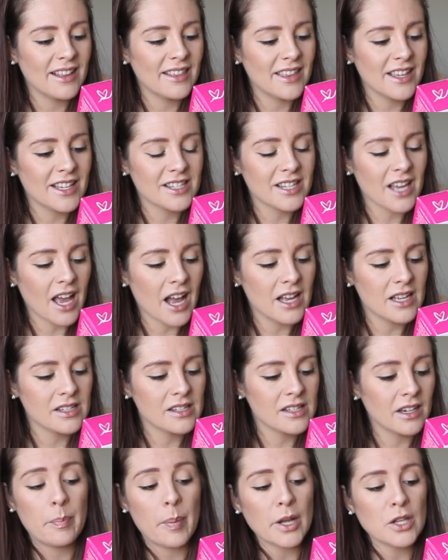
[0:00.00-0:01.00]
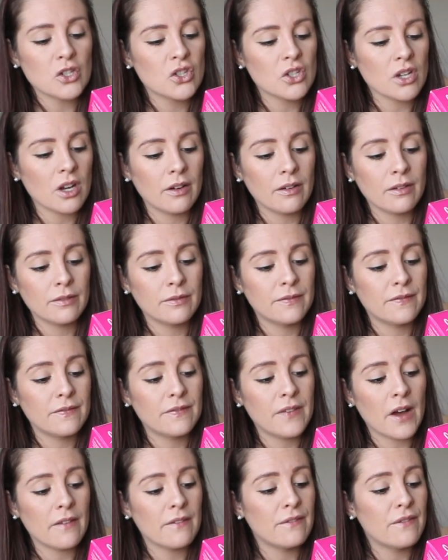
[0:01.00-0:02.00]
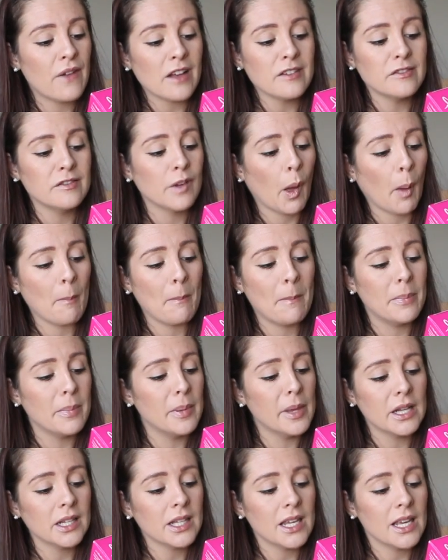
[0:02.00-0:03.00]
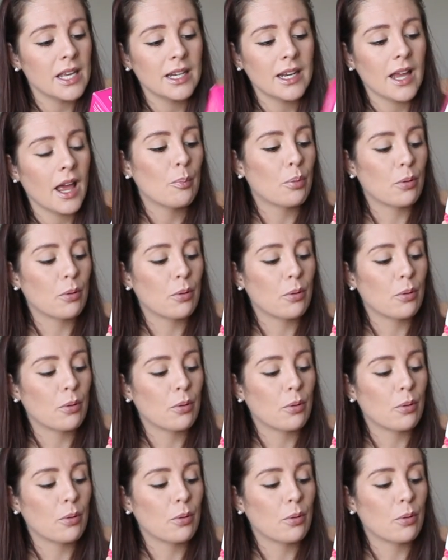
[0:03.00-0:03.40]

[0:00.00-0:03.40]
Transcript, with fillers: this has a bunch of 5 billion